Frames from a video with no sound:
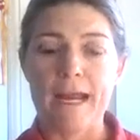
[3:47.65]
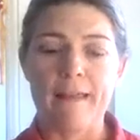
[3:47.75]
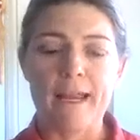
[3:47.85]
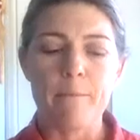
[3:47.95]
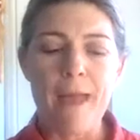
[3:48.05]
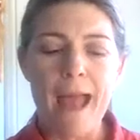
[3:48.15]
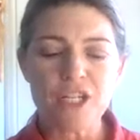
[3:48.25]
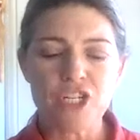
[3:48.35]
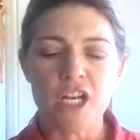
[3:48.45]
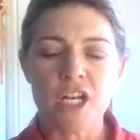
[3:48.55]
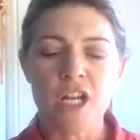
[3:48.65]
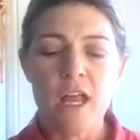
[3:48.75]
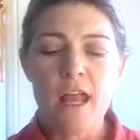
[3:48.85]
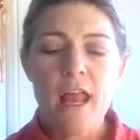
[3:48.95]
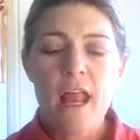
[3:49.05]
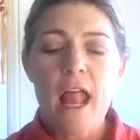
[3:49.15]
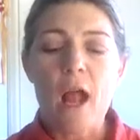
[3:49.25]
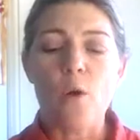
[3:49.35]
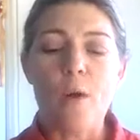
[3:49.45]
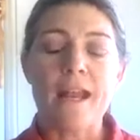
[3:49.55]
Like imagine
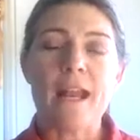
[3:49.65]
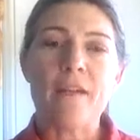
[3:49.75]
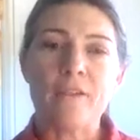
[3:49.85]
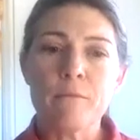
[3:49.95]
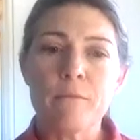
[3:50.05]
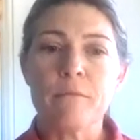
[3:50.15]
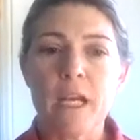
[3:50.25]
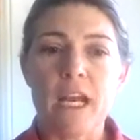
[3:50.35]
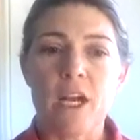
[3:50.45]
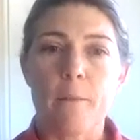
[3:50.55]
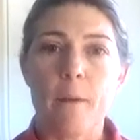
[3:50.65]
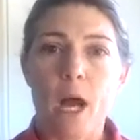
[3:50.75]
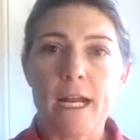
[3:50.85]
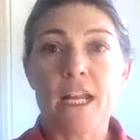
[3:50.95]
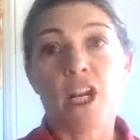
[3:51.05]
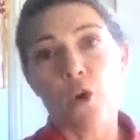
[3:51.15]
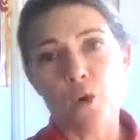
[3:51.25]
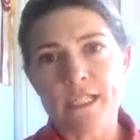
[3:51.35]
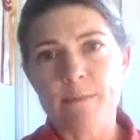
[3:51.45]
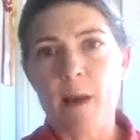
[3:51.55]
Oh, and every movement in our body, in our
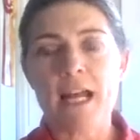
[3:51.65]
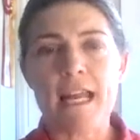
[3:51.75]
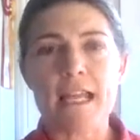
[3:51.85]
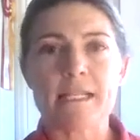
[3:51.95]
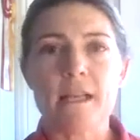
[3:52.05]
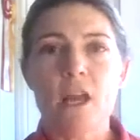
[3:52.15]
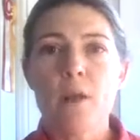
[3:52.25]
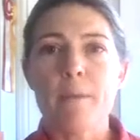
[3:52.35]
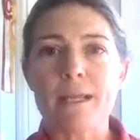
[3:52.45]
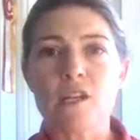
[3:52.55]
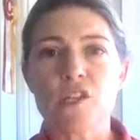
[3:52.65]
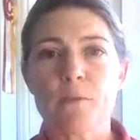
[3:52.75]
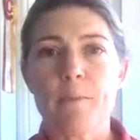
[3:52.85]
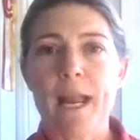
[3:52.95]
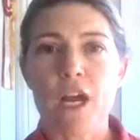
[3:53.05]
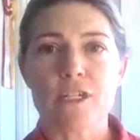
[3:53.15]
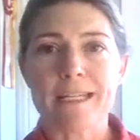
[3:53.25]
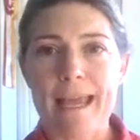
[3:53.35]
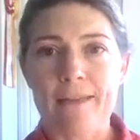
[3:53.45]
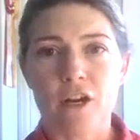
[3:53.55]
horse's body, is muscles are paired
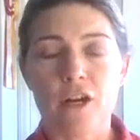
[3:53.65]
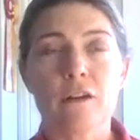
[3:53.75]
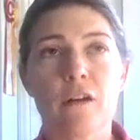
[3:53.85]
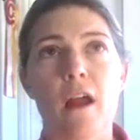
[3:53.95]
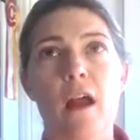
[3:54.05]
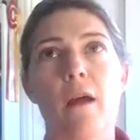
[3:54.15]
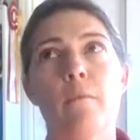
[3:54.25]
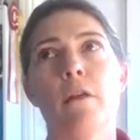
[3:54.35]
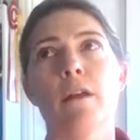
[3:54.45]
together, um,